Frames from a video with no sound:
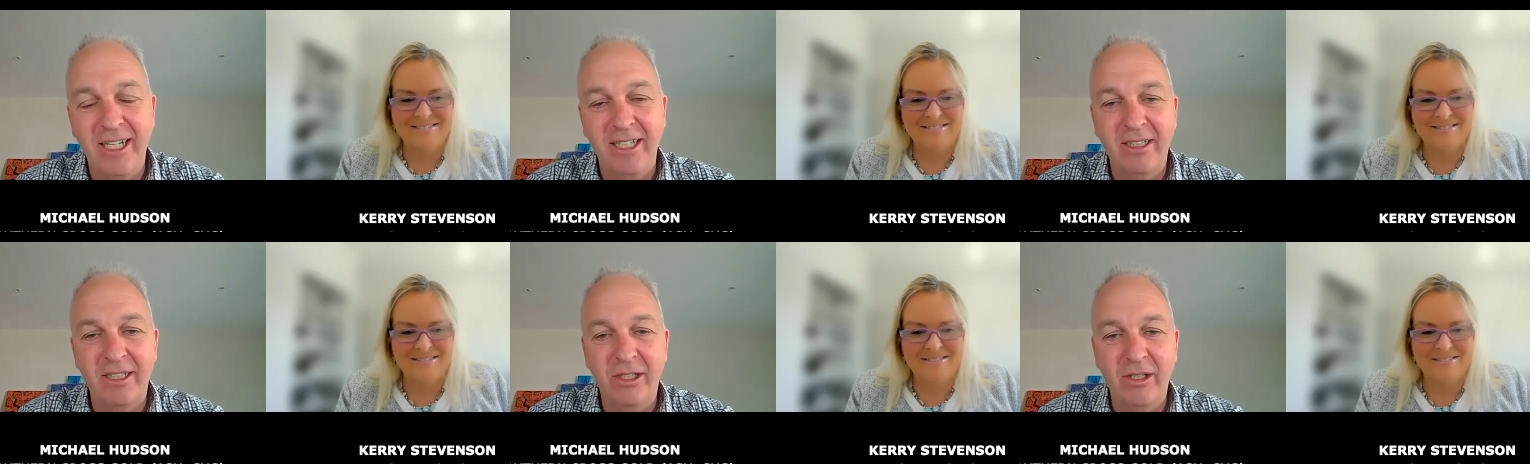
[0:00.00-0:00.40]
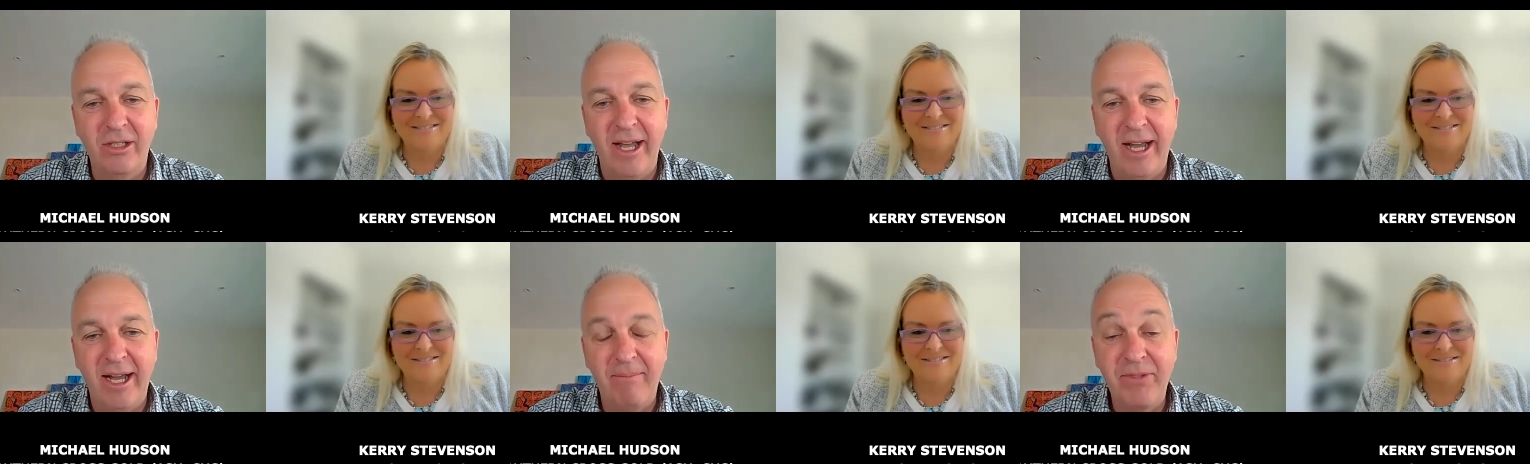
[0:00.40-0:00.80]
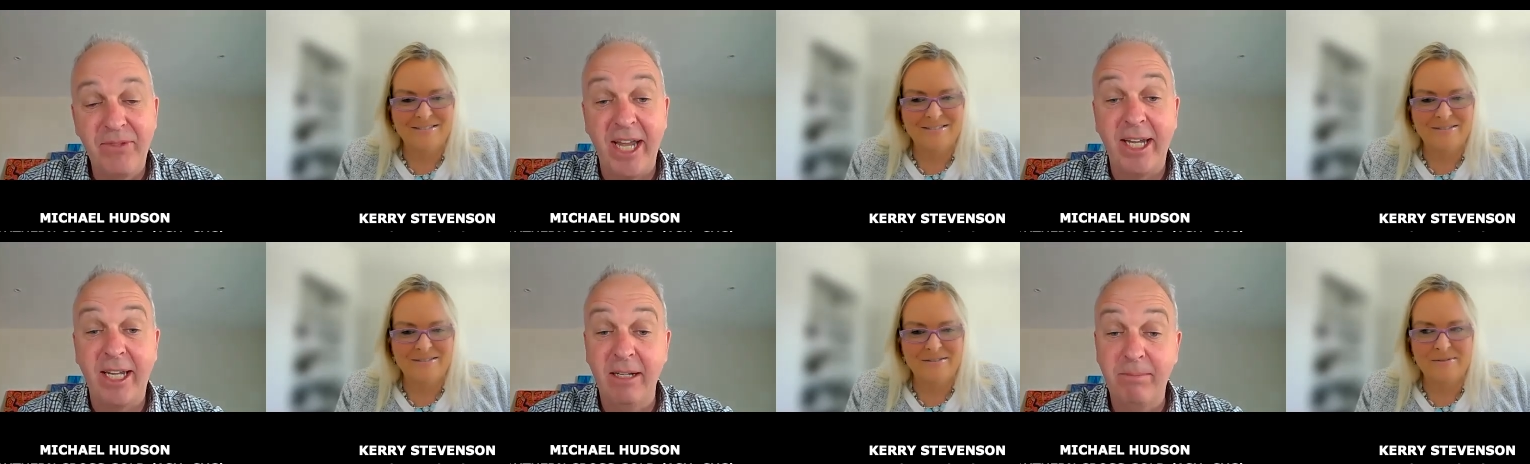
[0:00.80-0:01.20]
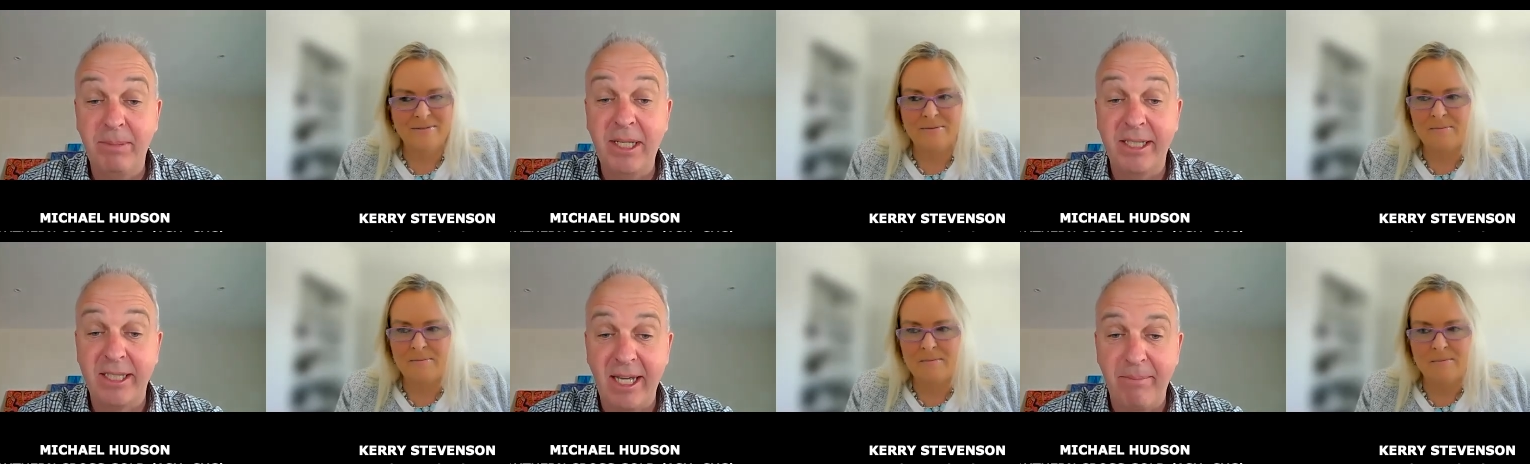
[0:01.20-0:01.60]
Speaker 1: is uh, taken a
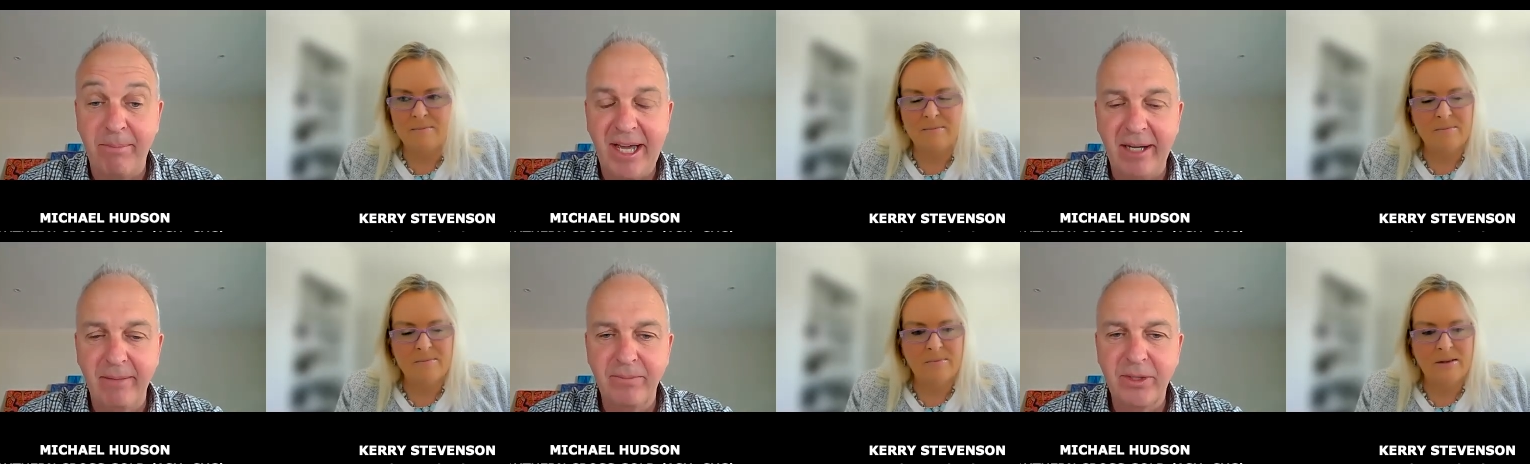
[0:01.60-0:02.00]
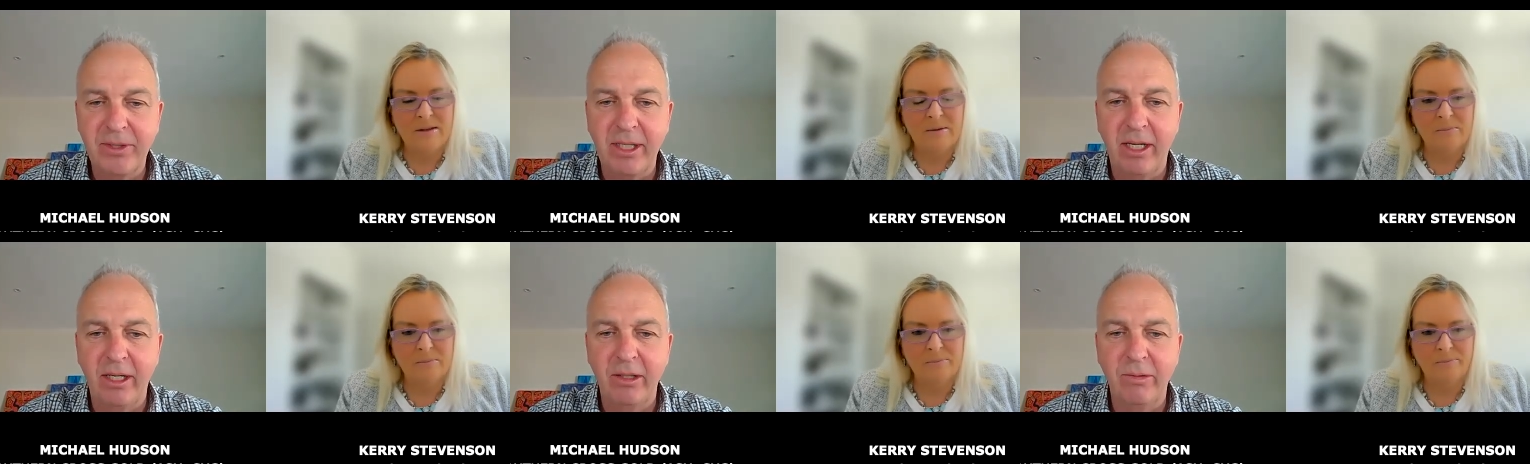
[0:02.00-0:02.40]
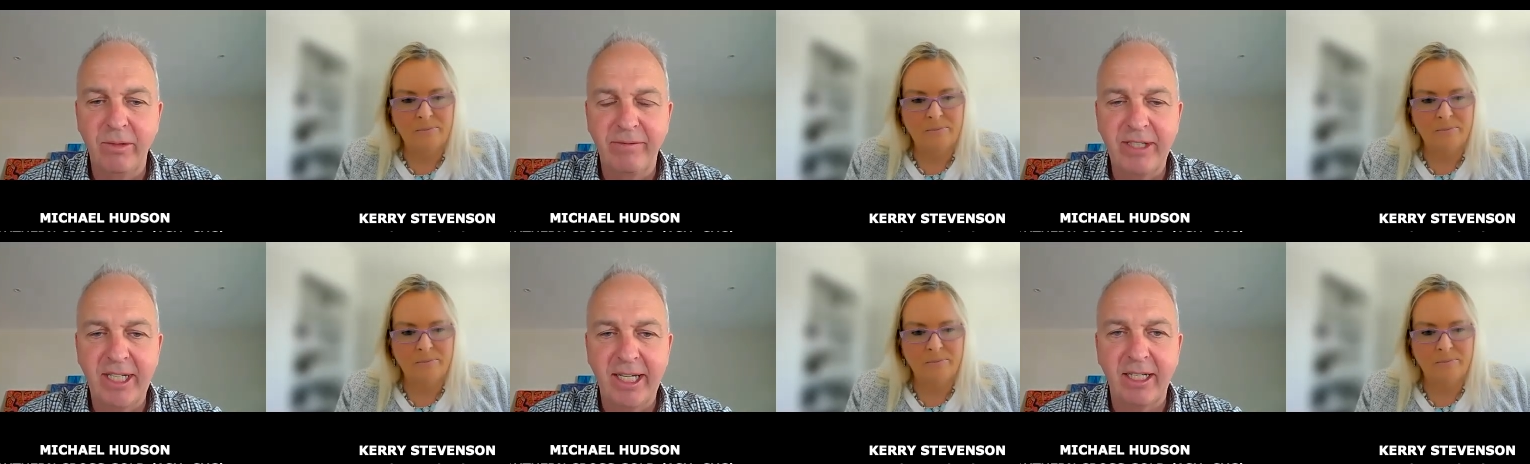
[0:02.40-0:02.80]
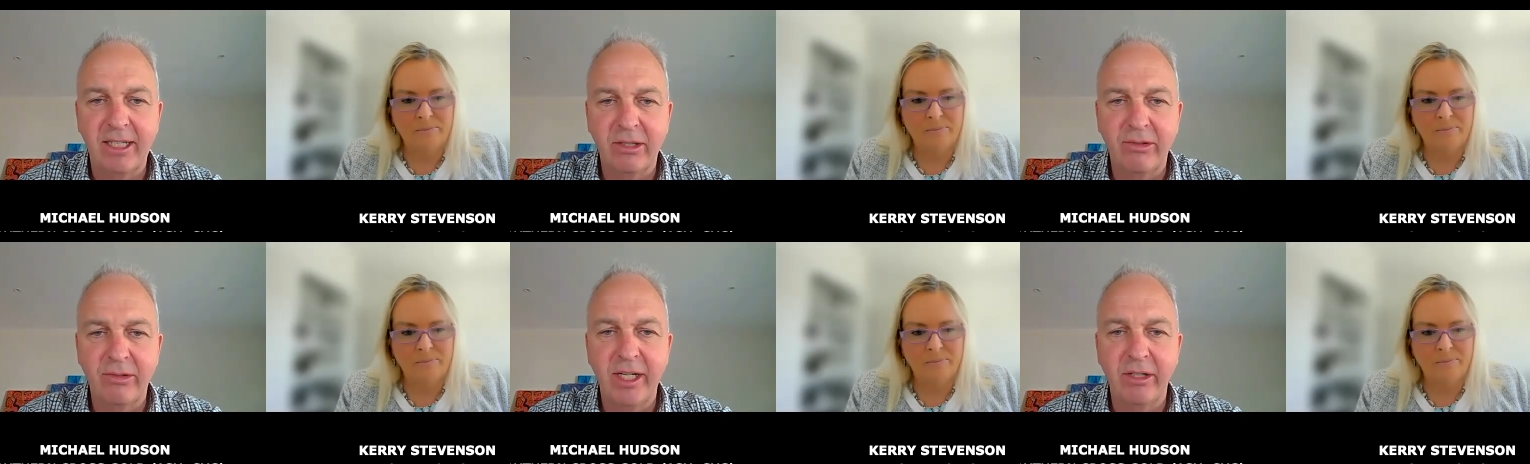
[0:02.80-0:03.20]
big step out. So we've taken a
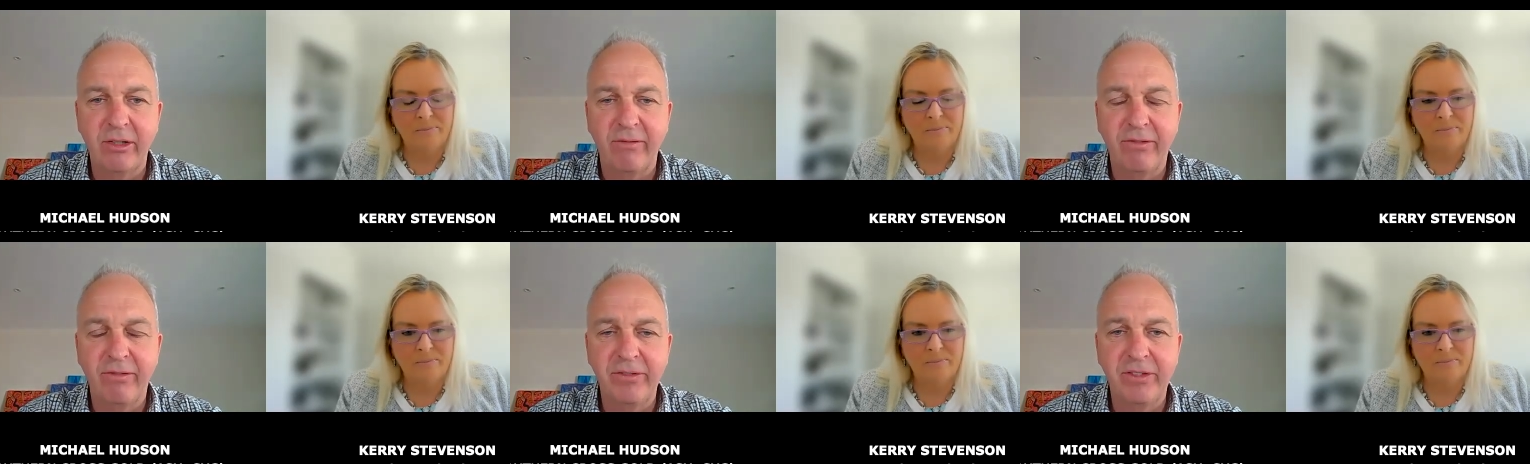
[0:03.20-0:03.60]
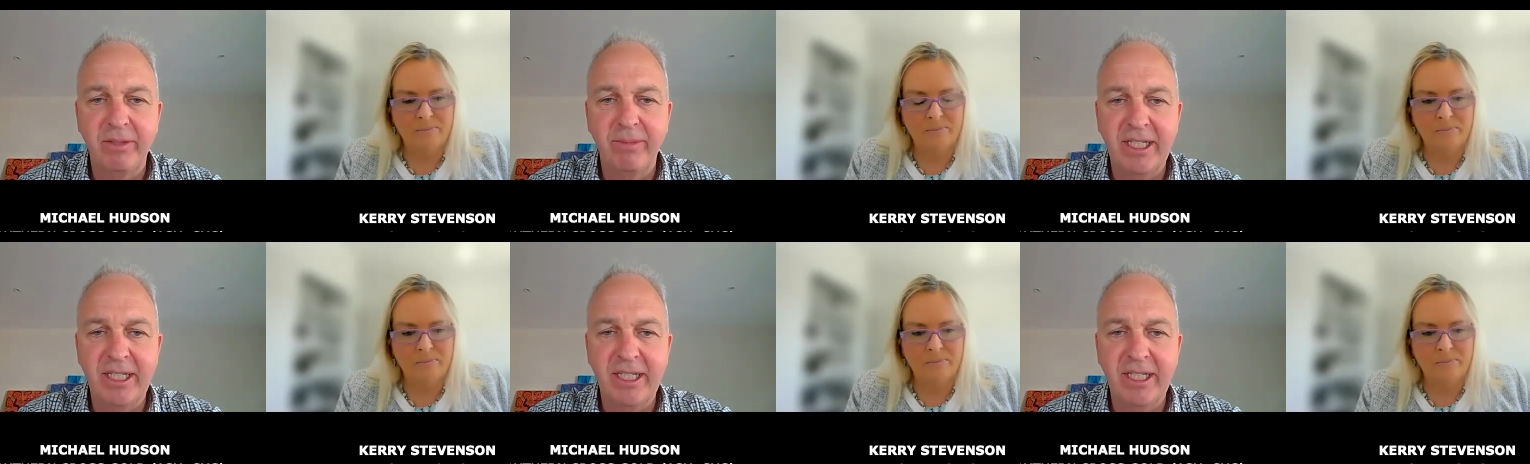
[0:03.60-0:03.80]
350